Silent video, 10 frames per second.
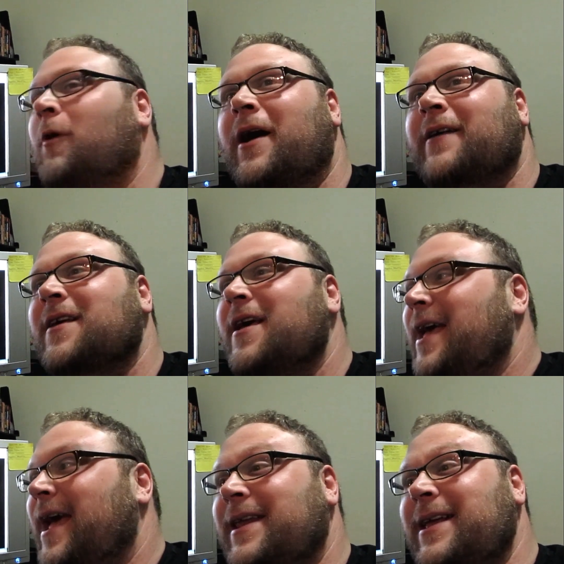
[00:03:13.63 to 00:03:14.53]
wise,
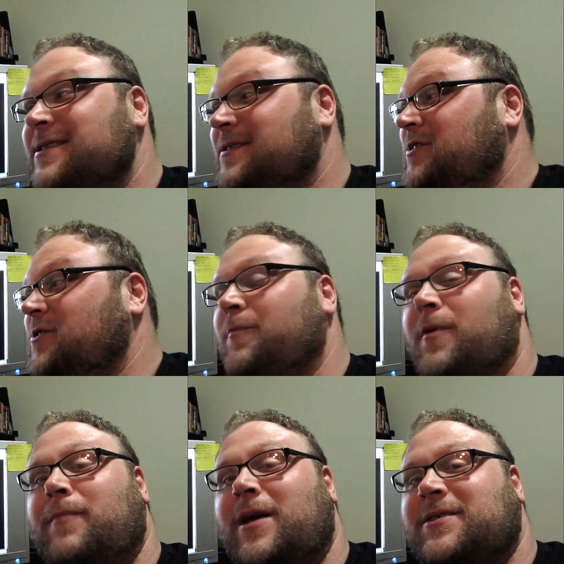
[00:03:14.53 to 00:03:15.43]
and it's
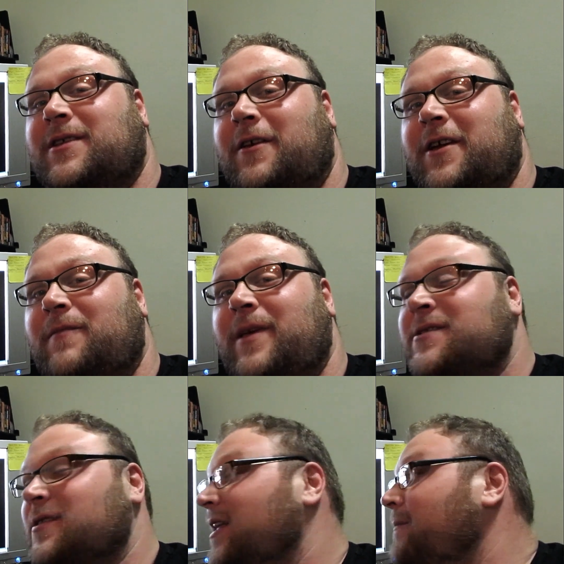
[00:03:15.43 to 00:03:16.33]
super busted looking to me.
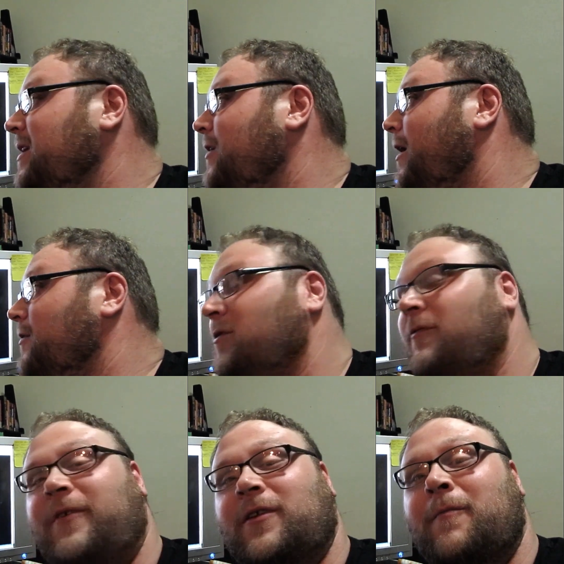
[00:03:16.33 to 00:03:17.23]
So let me know how you
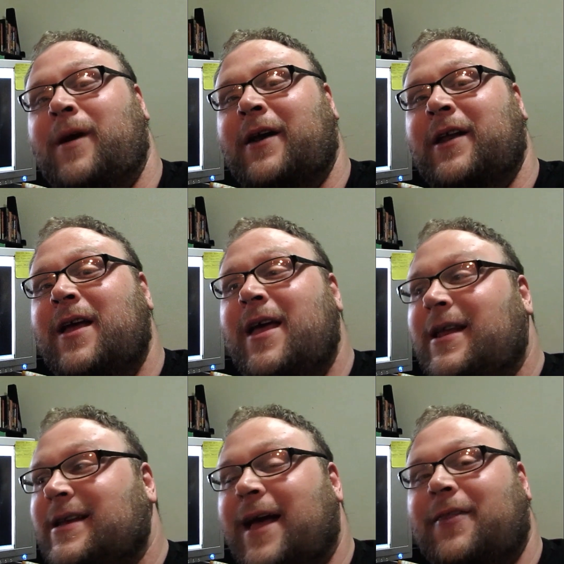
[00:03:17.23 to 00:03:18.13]
feel about it
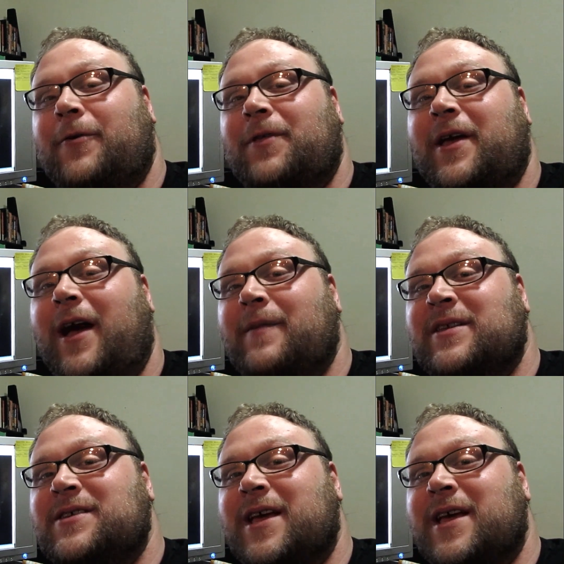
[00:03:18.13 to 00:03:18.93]
down there in the comments